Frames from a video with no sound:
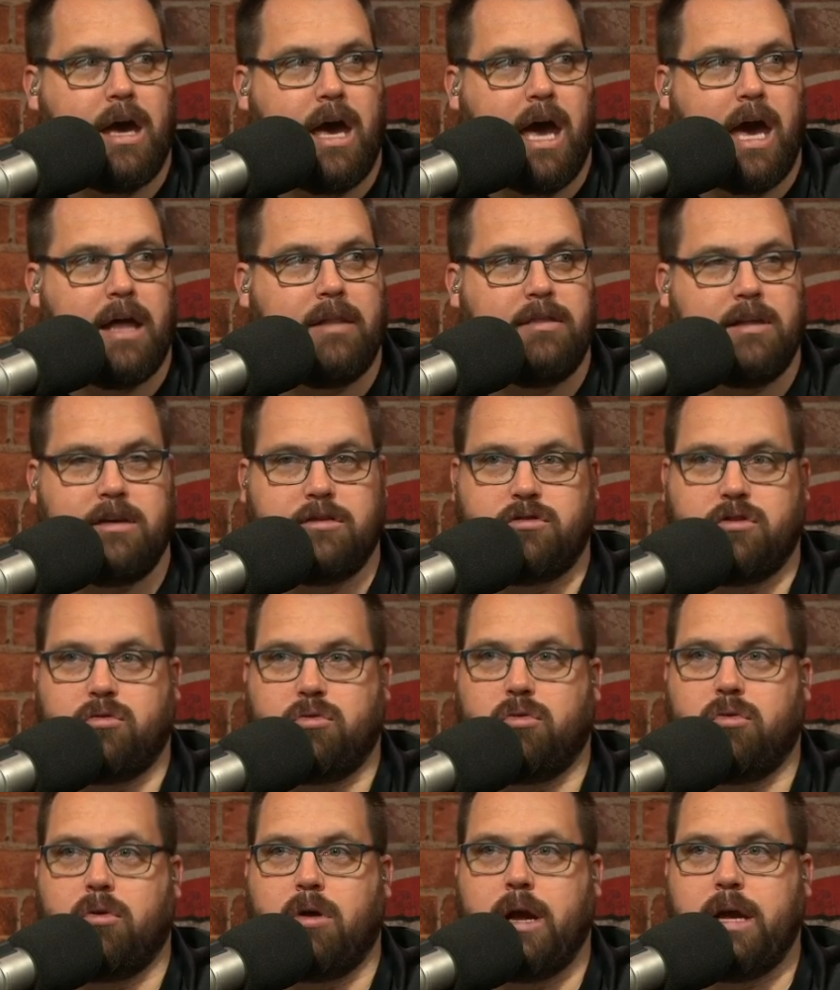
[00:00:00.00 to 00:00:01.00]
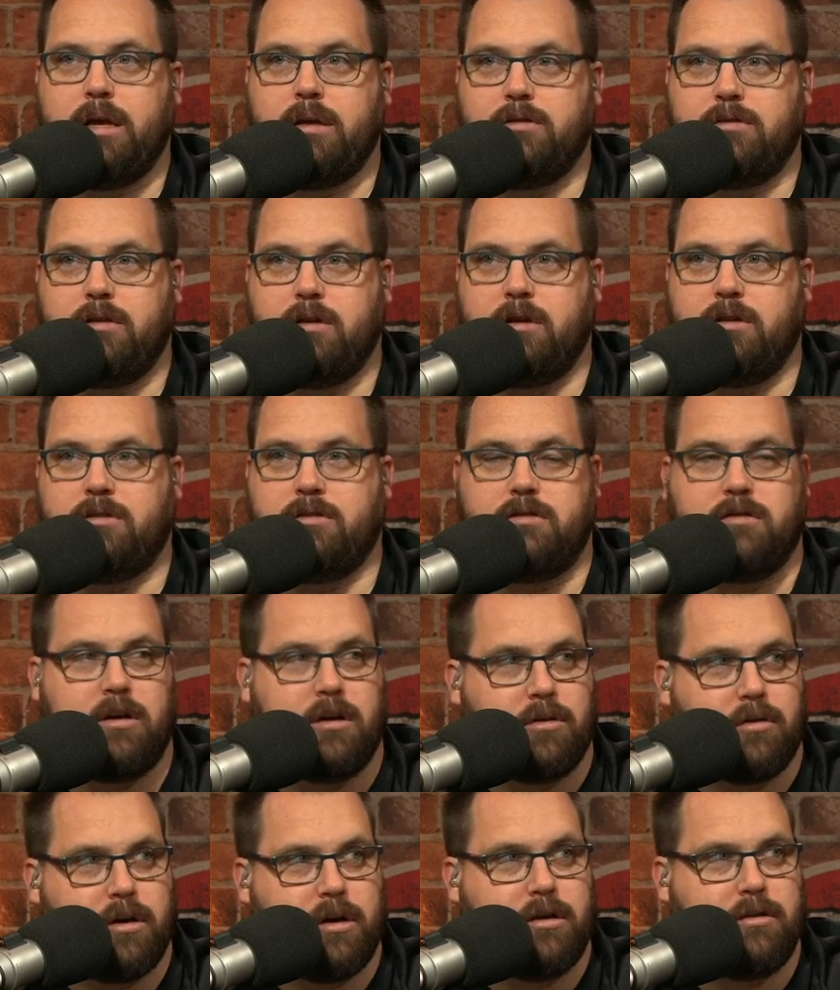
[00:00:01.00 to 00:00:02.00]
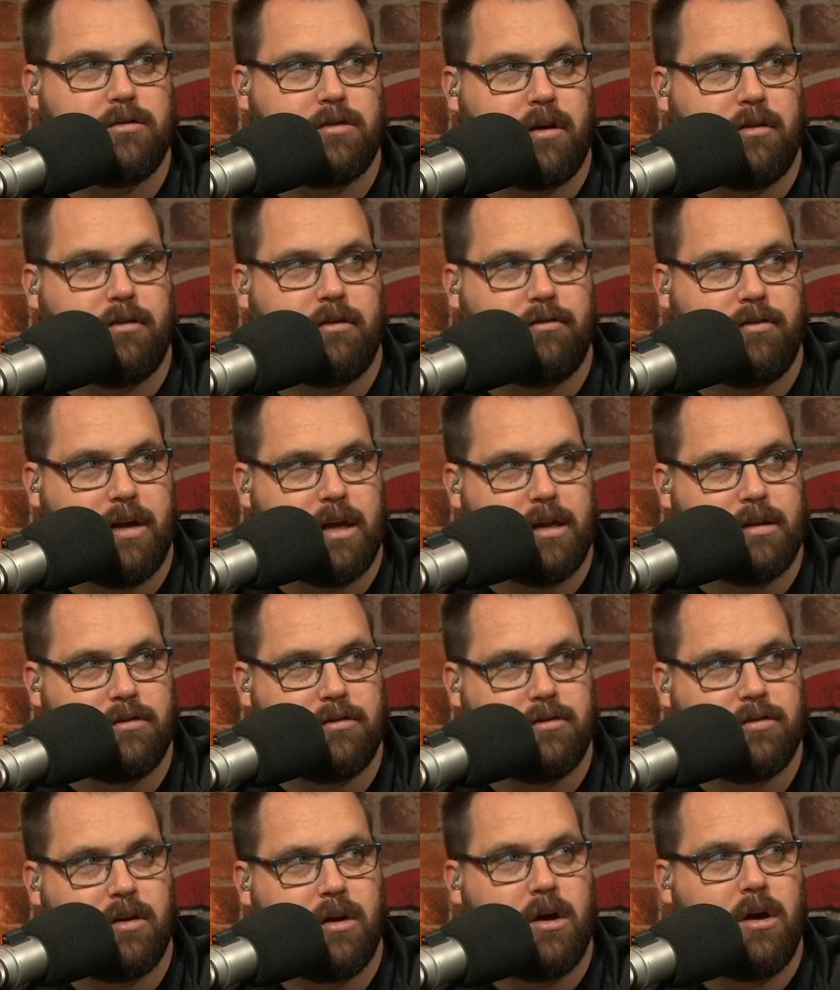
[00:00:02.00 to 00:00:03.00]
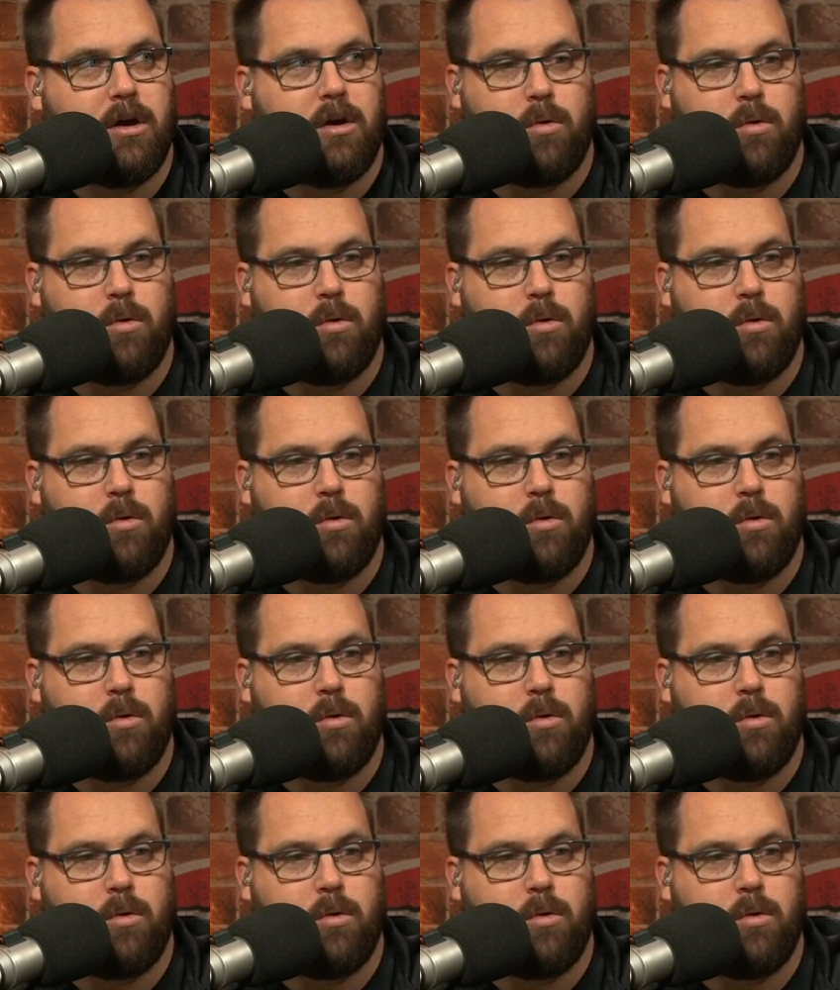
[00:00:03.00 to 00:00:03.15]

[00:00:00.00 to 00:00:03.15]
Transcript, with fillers: had this crazy series of events